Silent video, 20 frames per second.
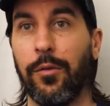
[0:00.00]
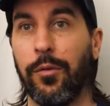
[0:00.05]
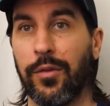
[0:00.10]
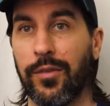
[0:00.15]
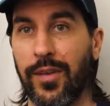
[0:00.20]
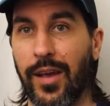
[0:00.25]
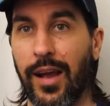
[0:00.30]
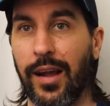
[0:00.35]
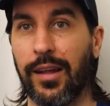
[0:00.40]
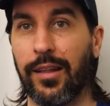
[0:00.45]
we'll
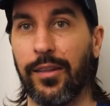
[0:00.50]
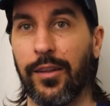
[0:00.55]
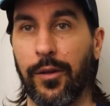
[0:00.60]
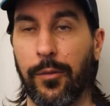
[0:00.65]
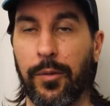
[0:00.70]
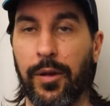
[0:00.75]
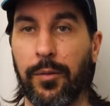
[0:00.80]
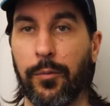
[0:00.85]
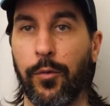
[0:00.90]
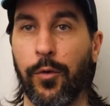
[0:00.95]
talk a
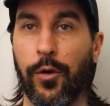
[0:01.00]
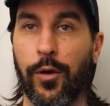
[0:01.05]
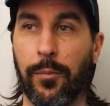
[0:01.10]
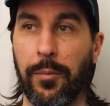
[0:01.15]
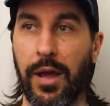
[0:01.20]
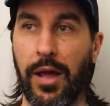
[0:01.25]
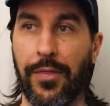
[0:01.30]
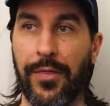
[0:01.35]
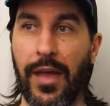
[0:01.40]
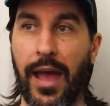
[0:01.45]
little bit more
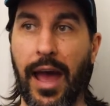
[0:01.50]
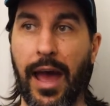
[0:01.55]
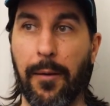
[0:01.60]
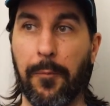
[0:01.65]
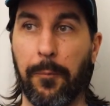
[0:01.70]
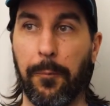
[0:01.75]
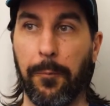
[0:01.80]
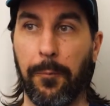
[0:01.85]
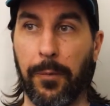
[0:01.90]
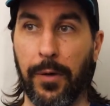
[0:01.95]
about
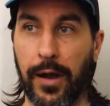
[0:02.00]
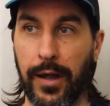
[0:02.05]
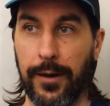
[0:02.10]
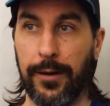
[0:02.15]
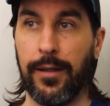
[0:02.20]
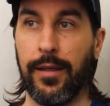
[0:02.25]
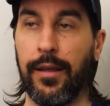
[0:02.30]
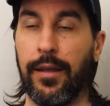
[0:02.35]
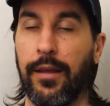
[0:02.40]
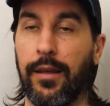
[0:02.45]
that. But